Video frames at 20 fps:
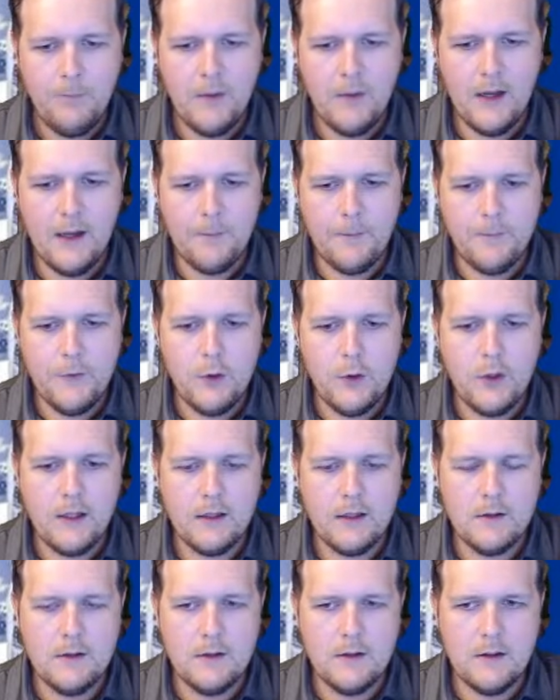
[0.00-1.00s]
You
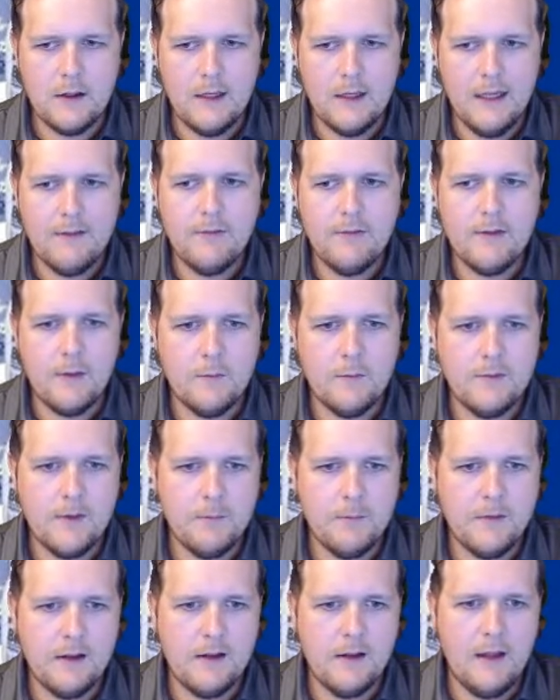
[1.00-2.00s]
can give them
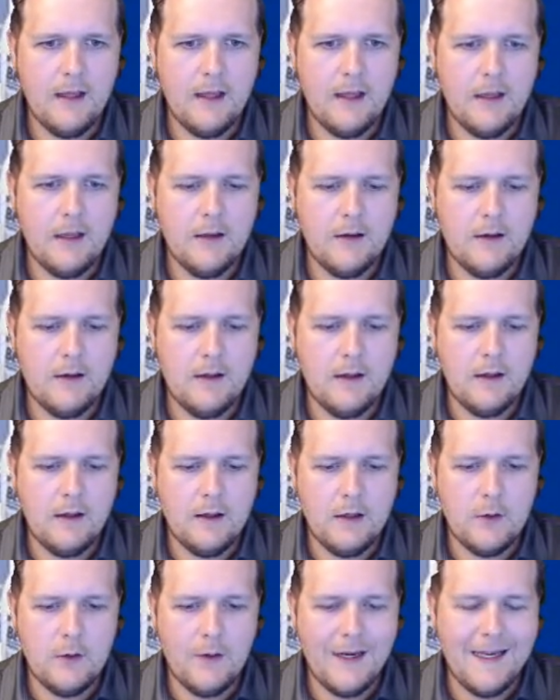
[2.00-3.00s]
something like,
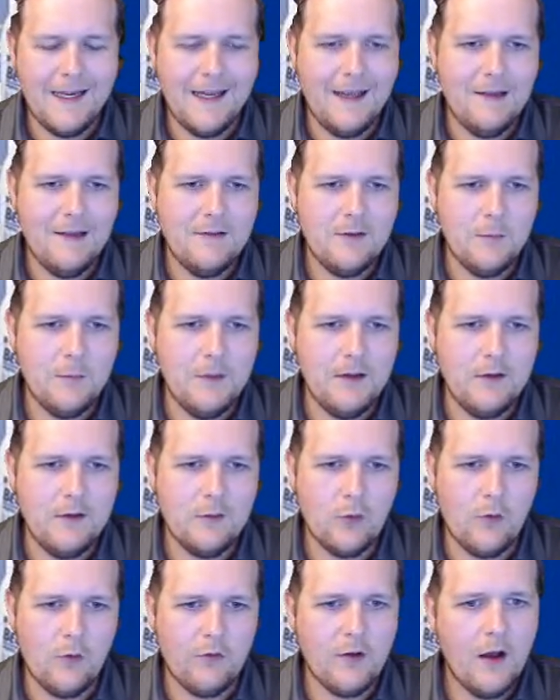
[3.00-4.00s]
antihistamine to
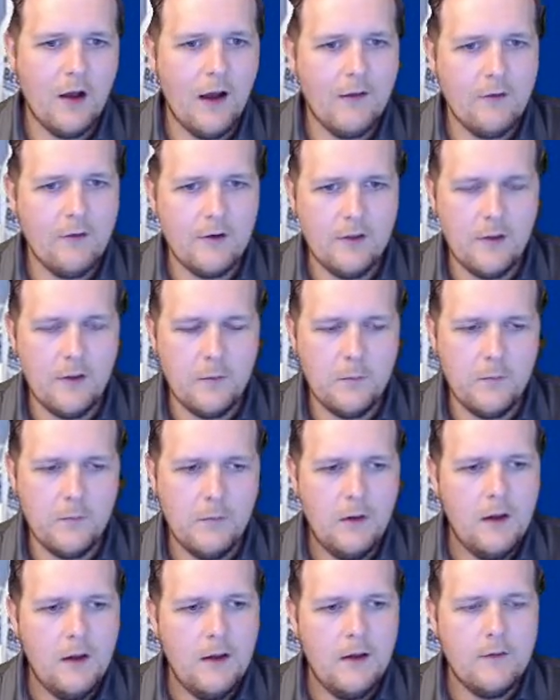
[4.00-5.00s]
sort of cover them
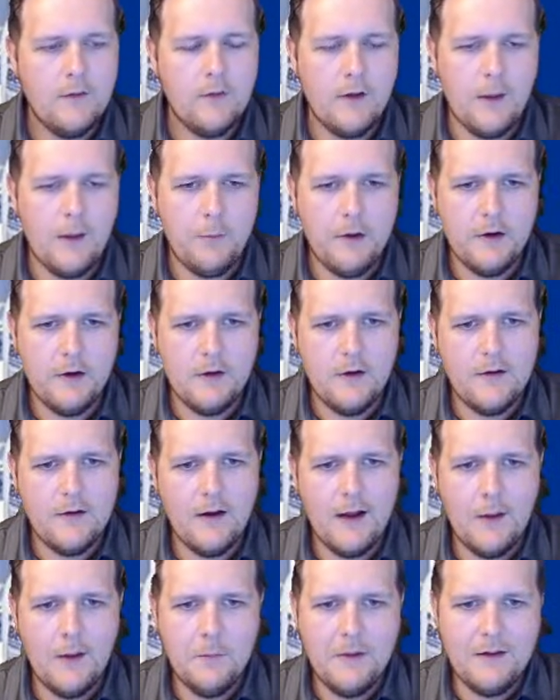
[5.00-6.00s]
for that period of
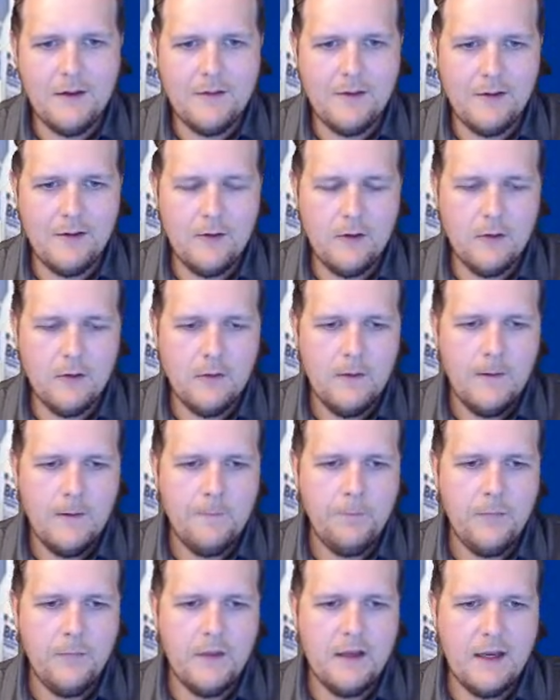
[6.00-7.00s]
time until
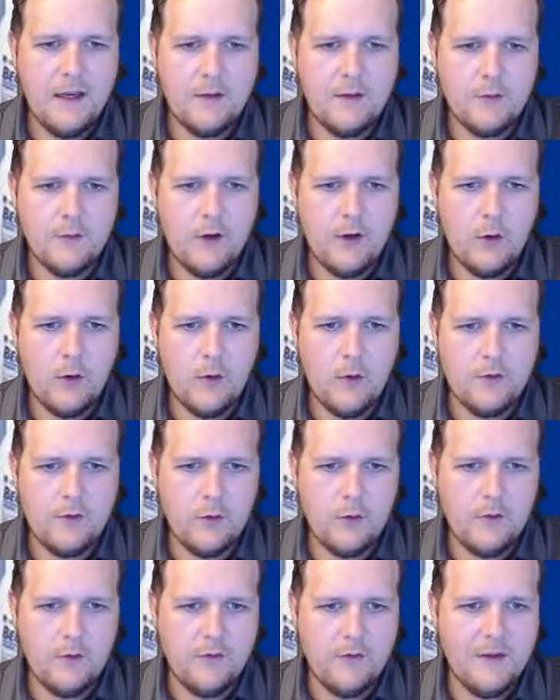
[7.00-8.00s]
the nasal steroids
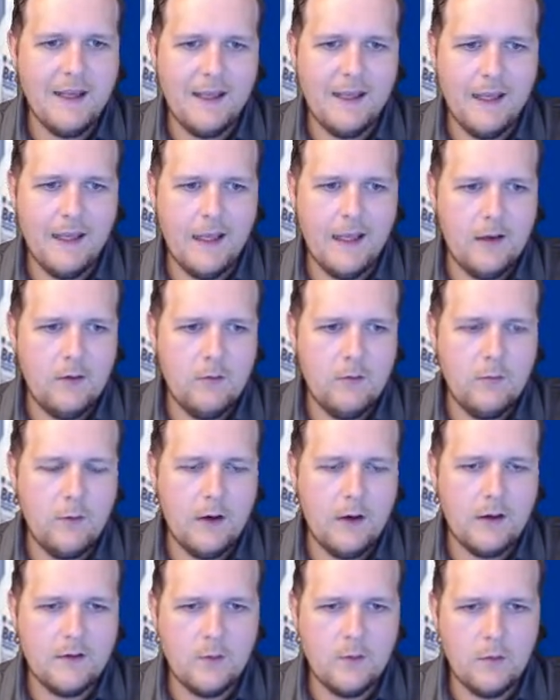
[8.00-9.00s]
sort of kick in, right?
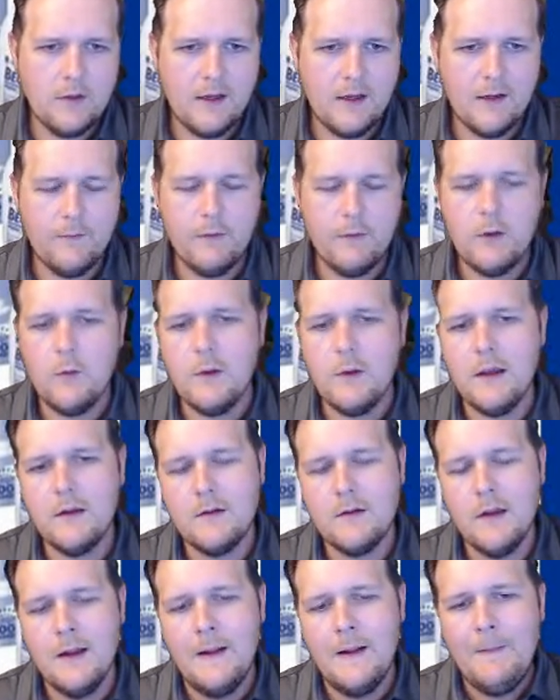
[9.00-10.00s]
Because it will take a few
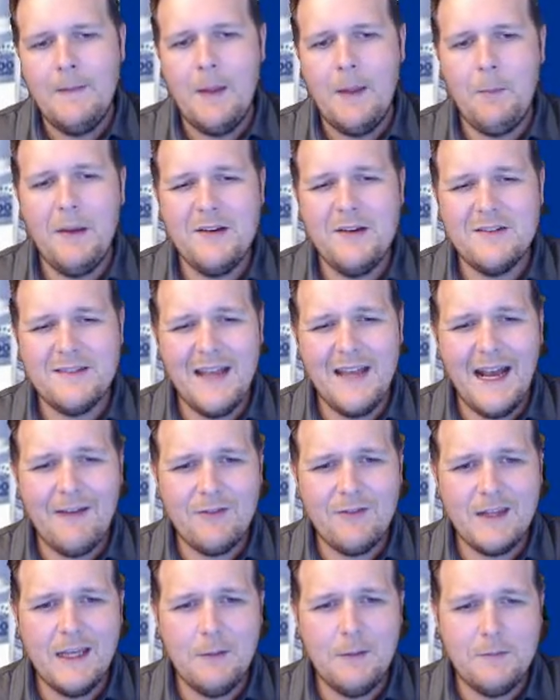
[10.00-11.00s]
weeks. And patients have
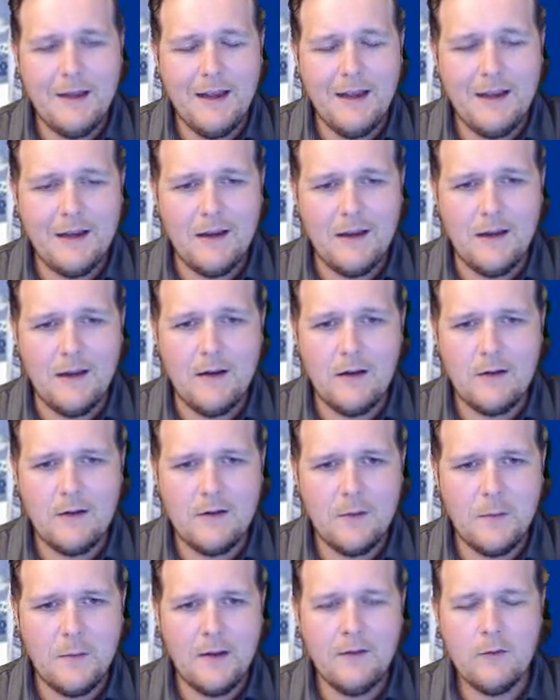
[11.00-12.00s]
to keep taking it because
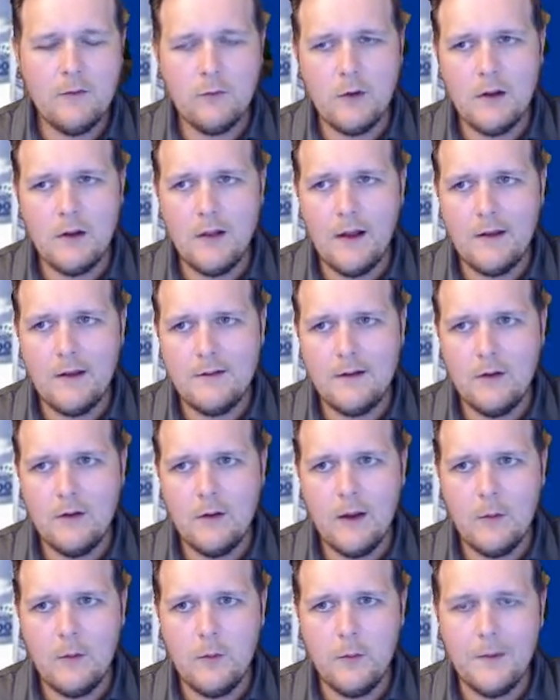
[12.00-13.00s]
they may realize that,
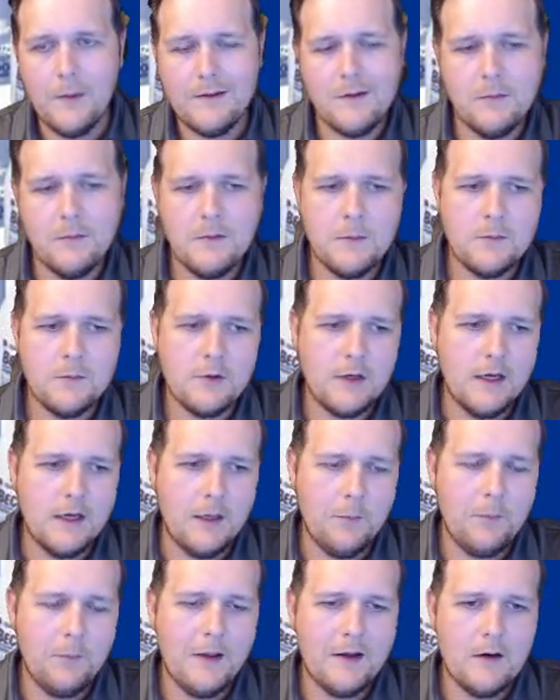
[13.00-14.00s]
okay, well, my symptoms are
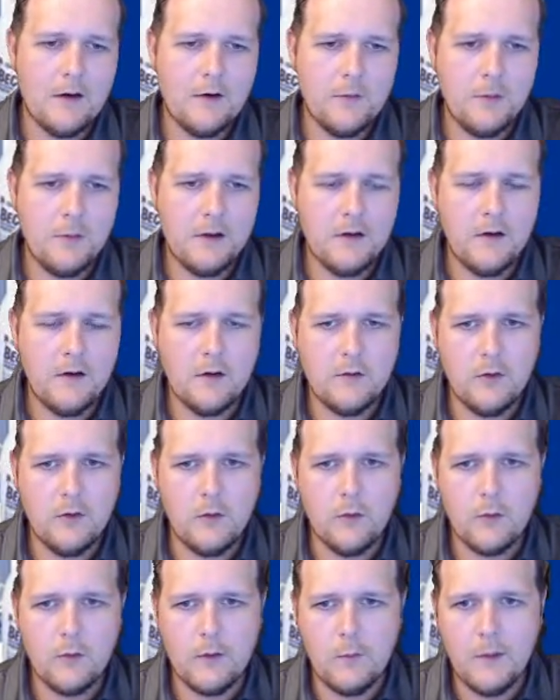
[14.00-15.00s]
getting better. It's been,
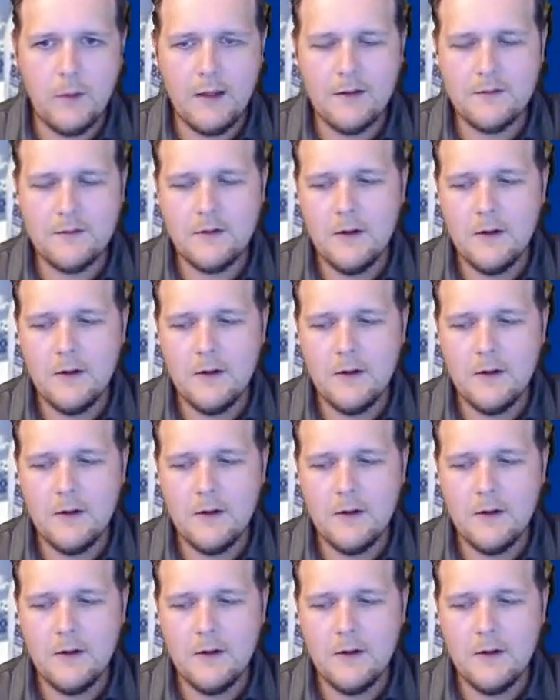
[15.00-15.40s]
2-3 weeks.